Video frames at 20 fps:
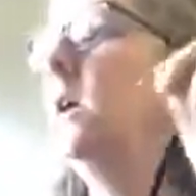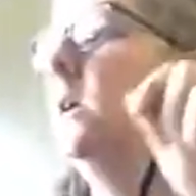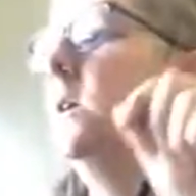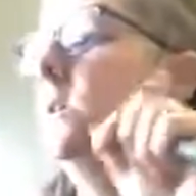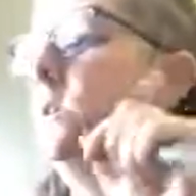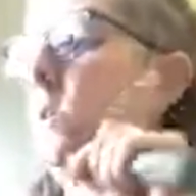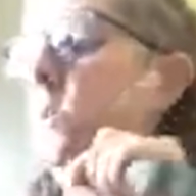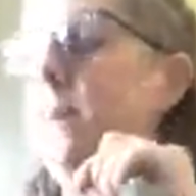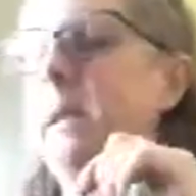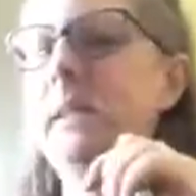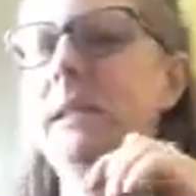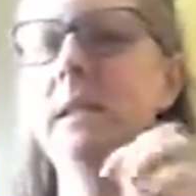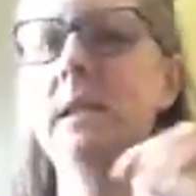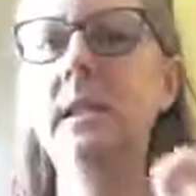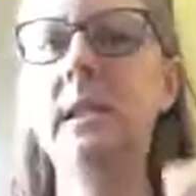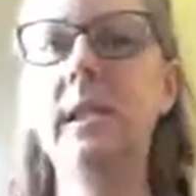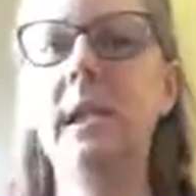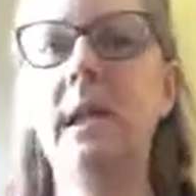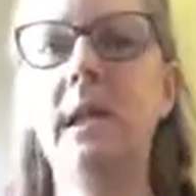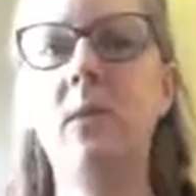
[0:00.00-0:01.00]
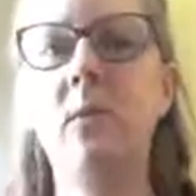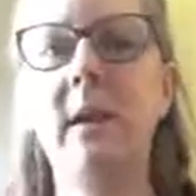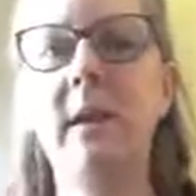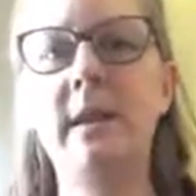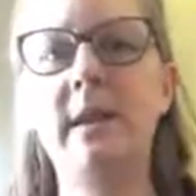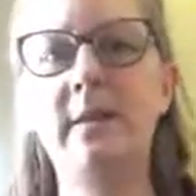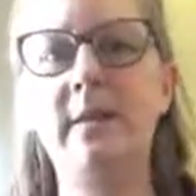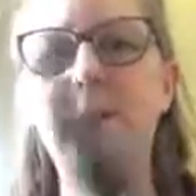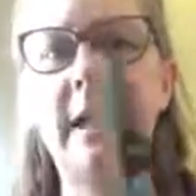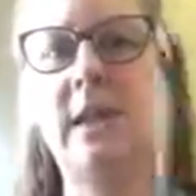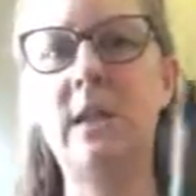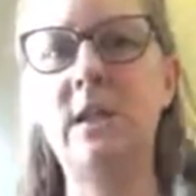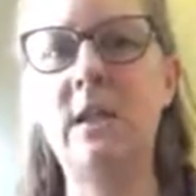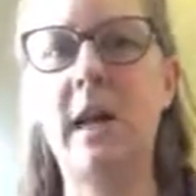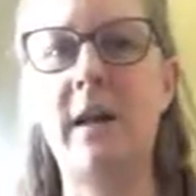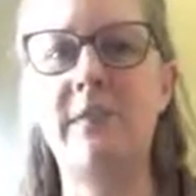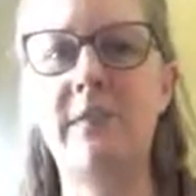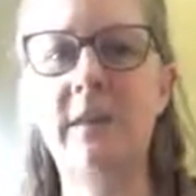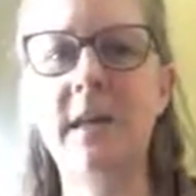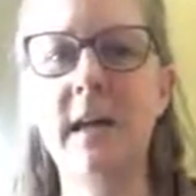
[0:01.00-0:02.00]
So basically what the flex
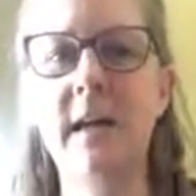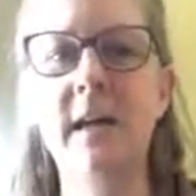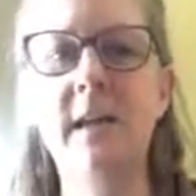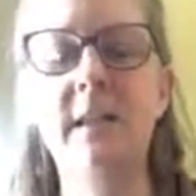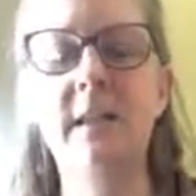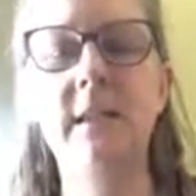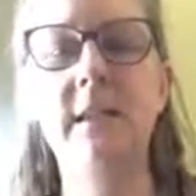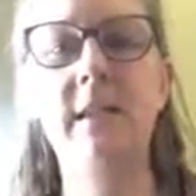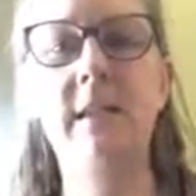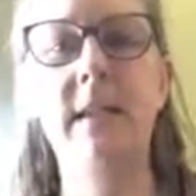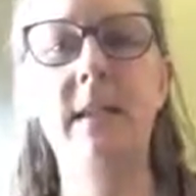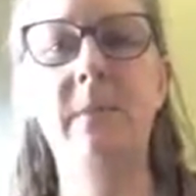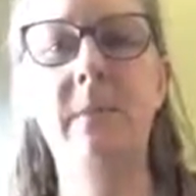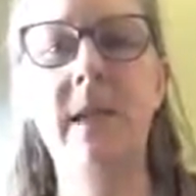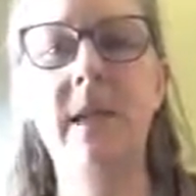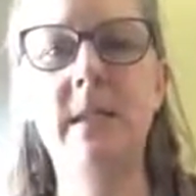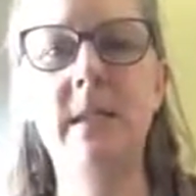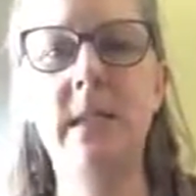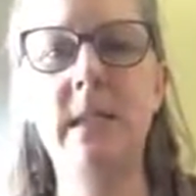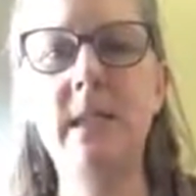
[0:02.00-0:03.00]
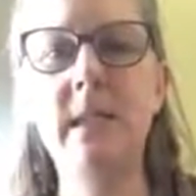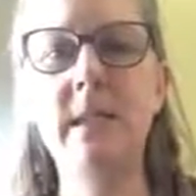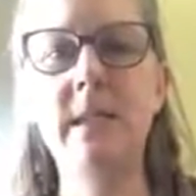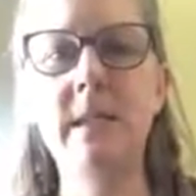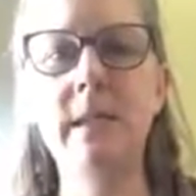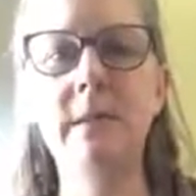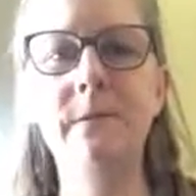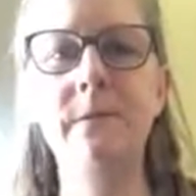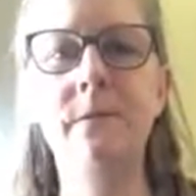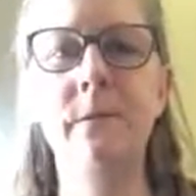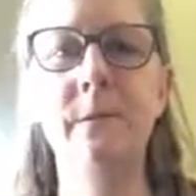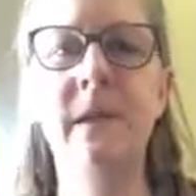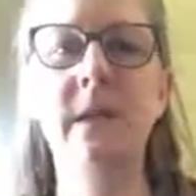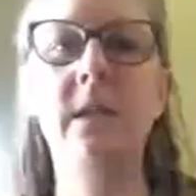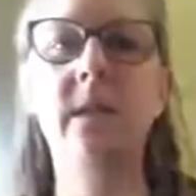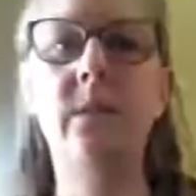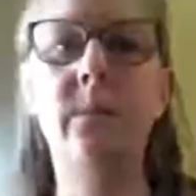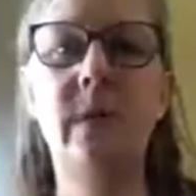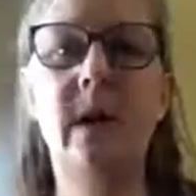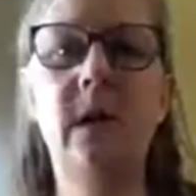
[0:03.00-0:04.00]
shaft does is it makes it easier for me
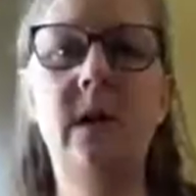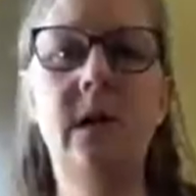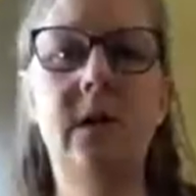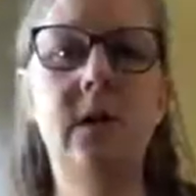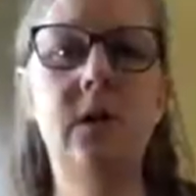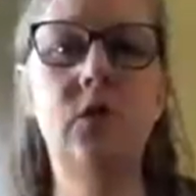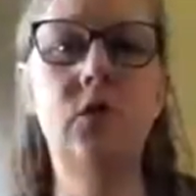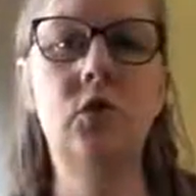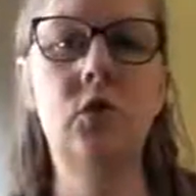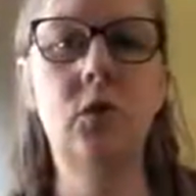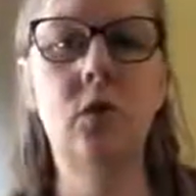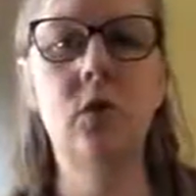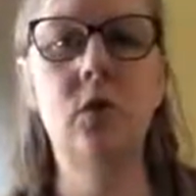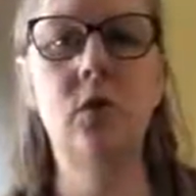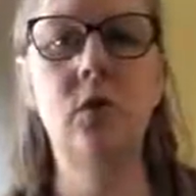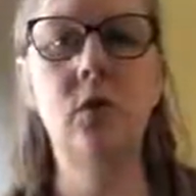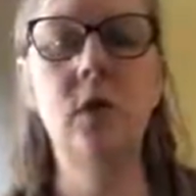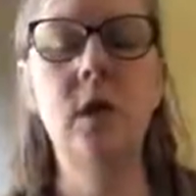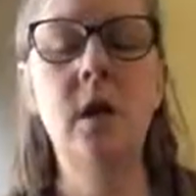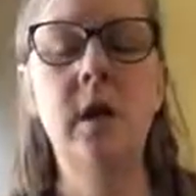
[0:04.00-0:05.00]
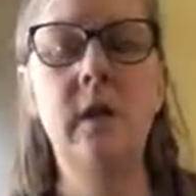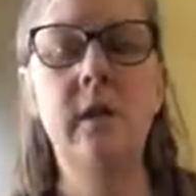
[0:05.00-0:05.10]
to be able to control